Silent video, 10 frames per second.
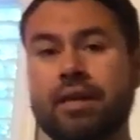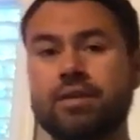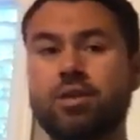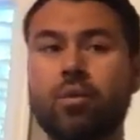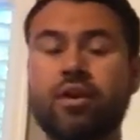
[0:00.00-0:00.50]

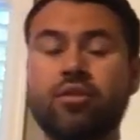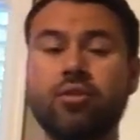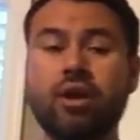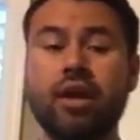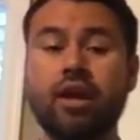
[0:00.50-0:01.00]
So whether
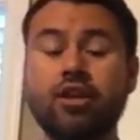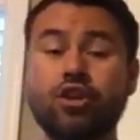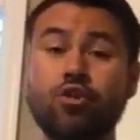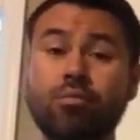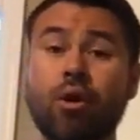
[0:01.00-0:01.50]

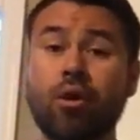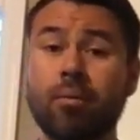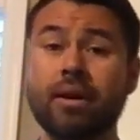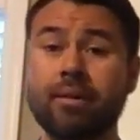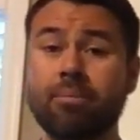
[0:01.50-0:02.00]
you borrow
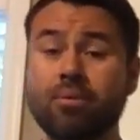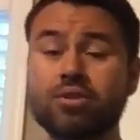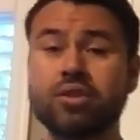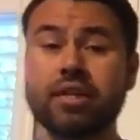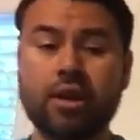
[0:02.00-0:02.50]
money
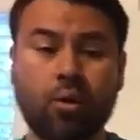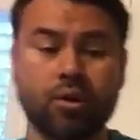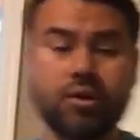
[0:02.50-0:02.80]
personally or you